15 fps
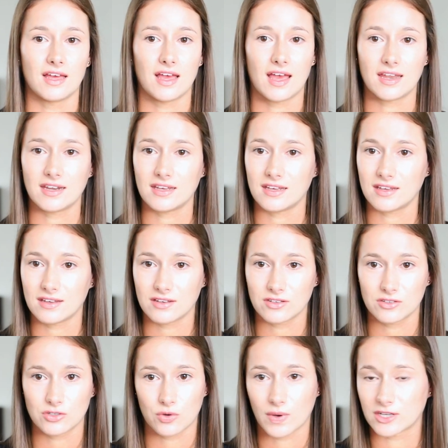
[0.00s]
any
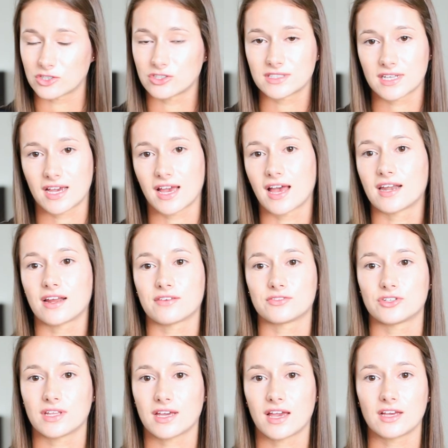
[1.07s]
questions I had
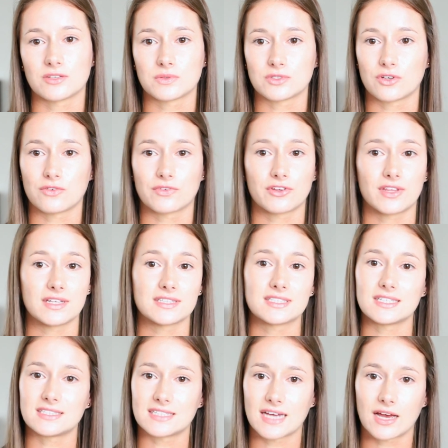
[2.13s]
after the case was over. They'd
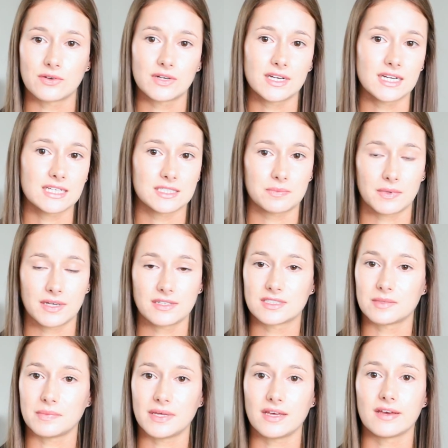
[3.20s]
sit down and explain
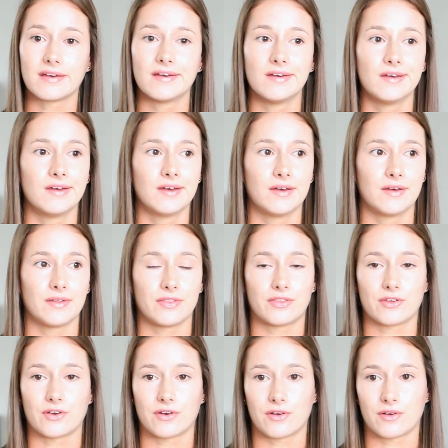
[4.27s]
to me
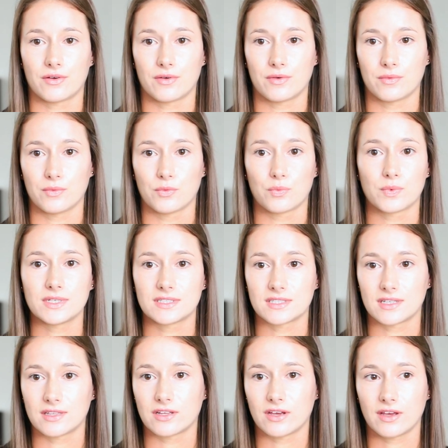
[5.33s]
the
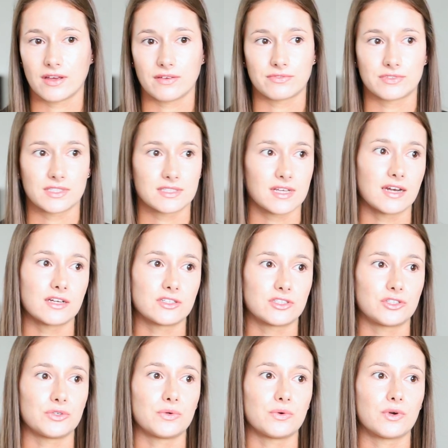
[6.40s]
reason they've decided
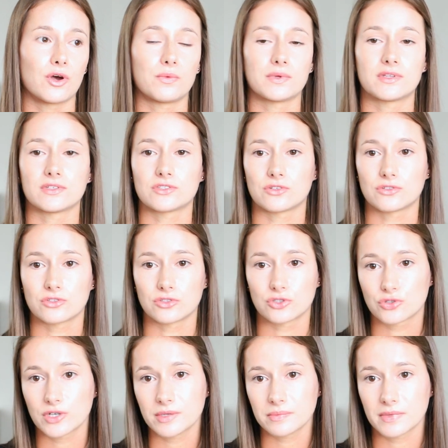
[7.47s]
to go with a certain
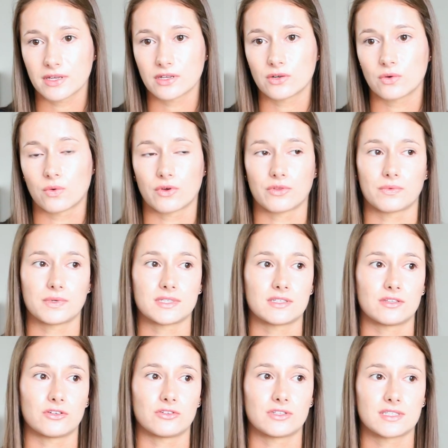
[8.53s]
treatment or the
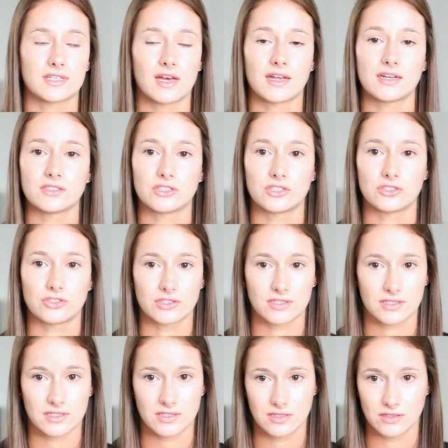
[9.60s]
reason they're deciding to
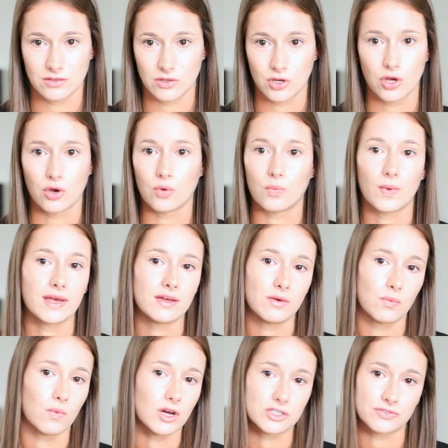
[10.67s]
just wait,
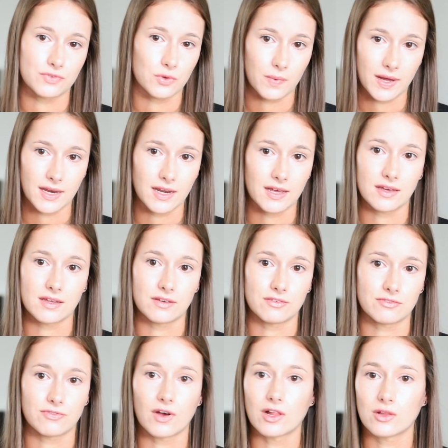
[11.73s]
watchful waiting
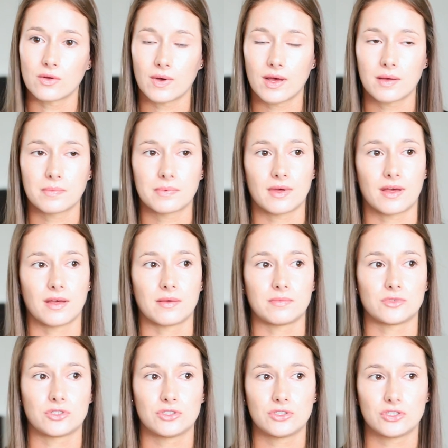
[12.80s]
and follow up. Um,
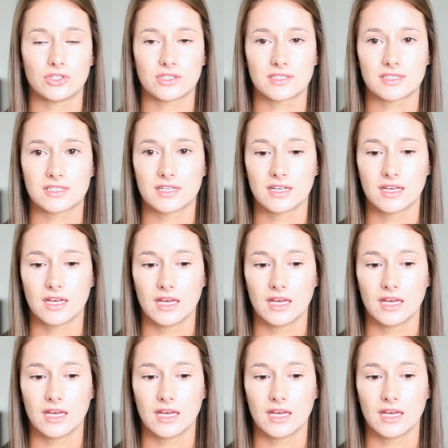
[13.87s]
just